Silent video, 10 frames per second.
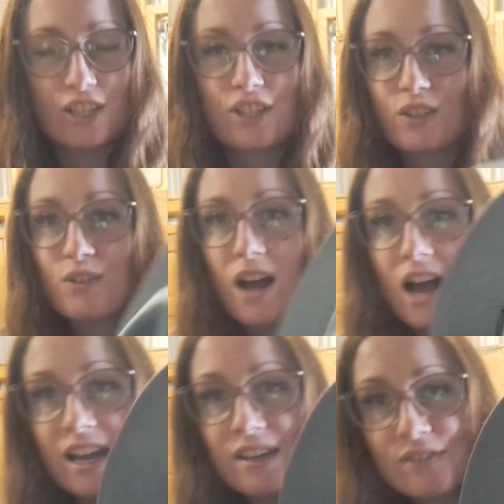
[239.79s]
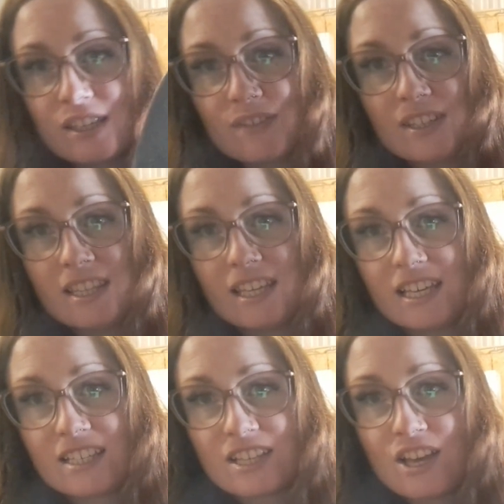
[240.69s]
So I've given
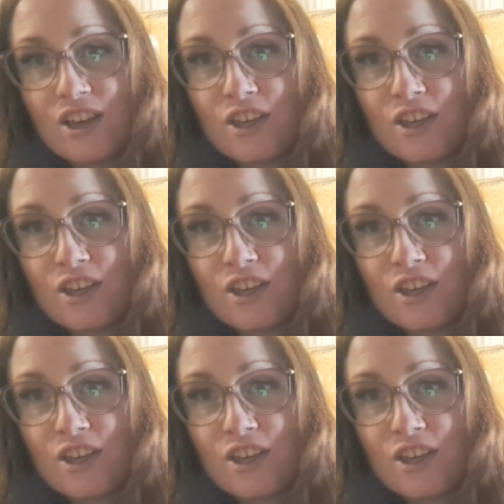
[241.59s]
this